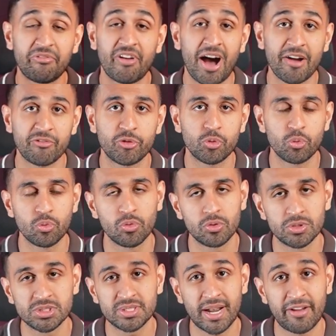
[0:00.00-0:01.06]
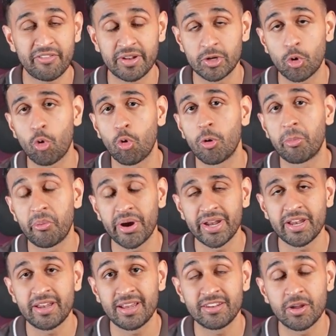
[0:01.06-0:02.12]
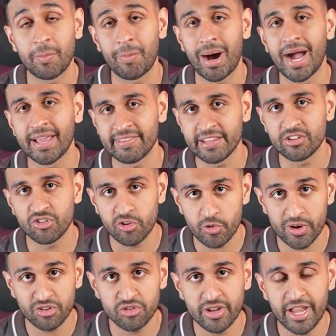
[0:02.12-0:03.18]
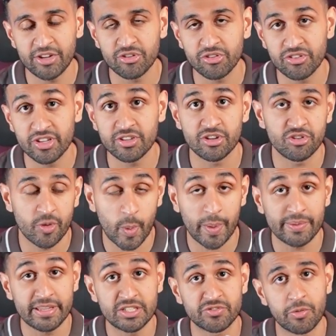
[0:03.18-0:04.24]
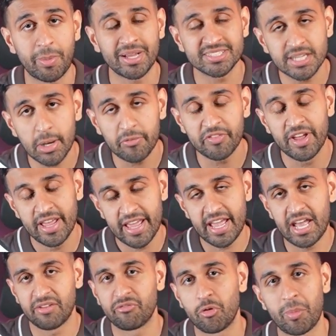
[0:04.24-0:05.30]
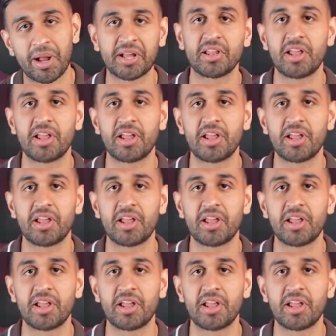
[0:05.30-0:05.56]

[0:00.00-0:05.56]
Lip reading: 5 tools that I've incorporated into my lead generation agency to generate leads for myself and for my